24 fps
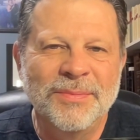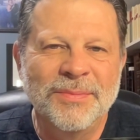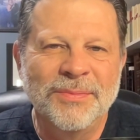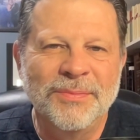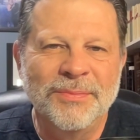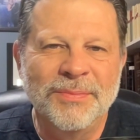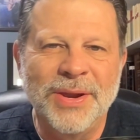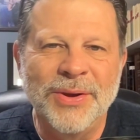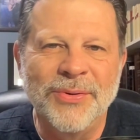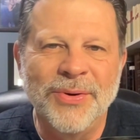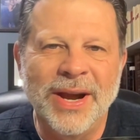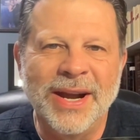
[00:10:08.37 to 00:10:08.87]

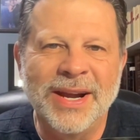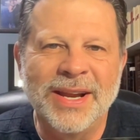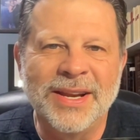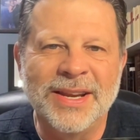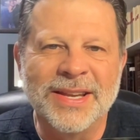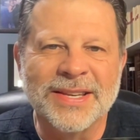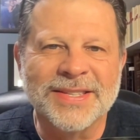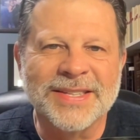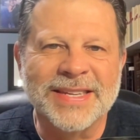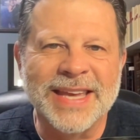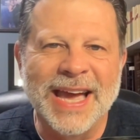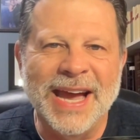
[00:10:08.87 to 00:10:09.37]
Be ready to
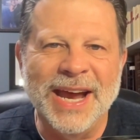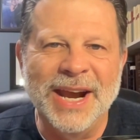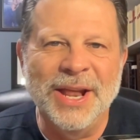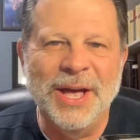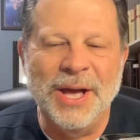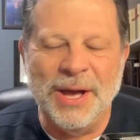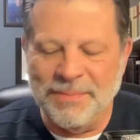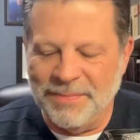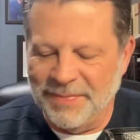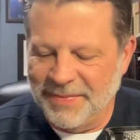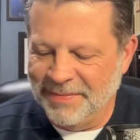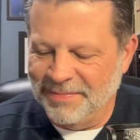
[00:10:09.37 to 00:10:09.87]
sign
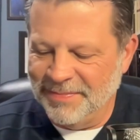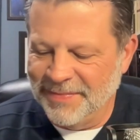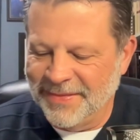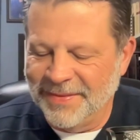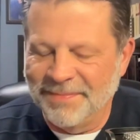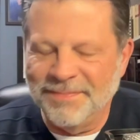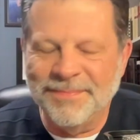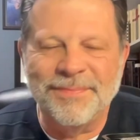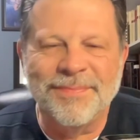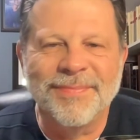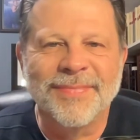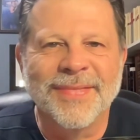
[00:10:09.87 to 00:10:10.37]
up,
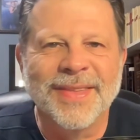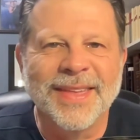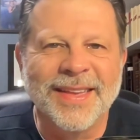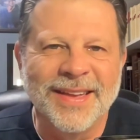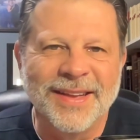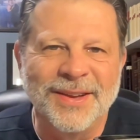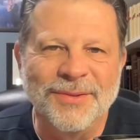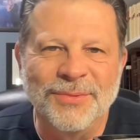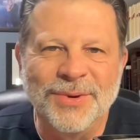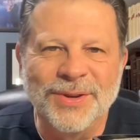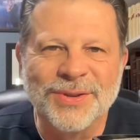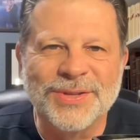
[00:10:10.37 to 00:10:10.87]

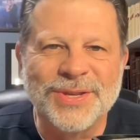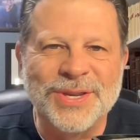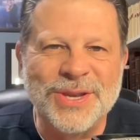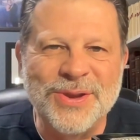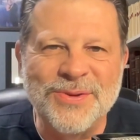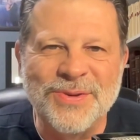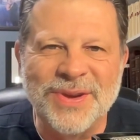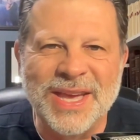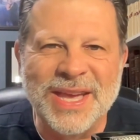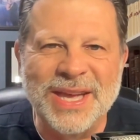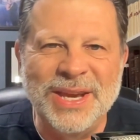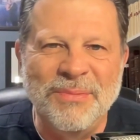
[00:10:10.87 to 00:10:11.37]
and we'll see you
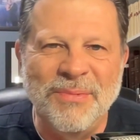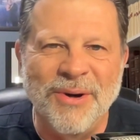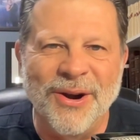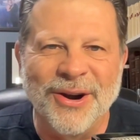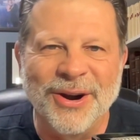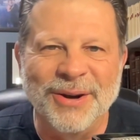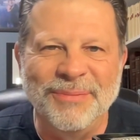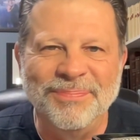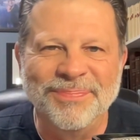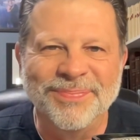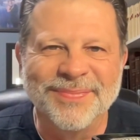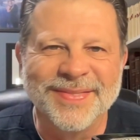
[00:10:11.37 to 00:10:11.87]
again
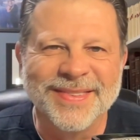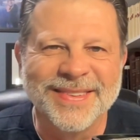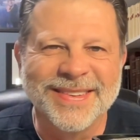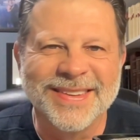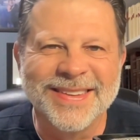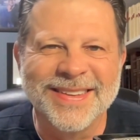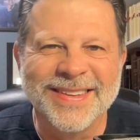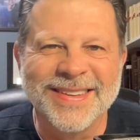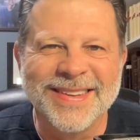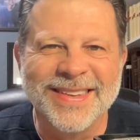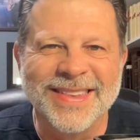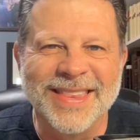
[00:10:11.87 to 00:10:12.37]
tomorrow.
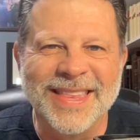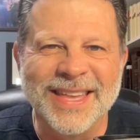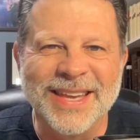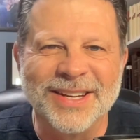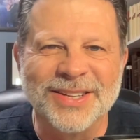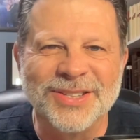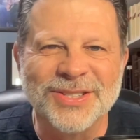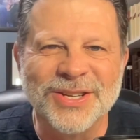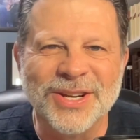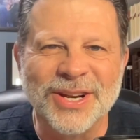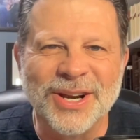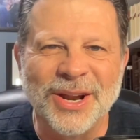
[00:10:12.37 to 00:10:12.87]

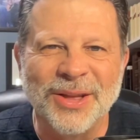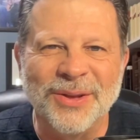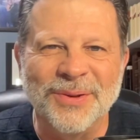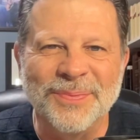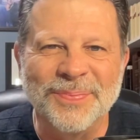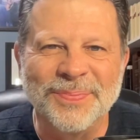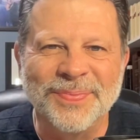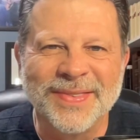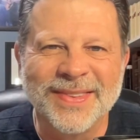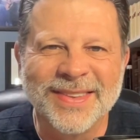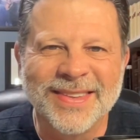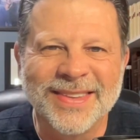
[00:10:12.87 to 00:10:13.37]
Then,
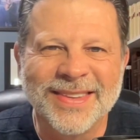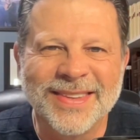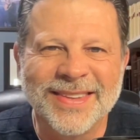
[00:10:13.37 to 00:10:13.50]
shalom.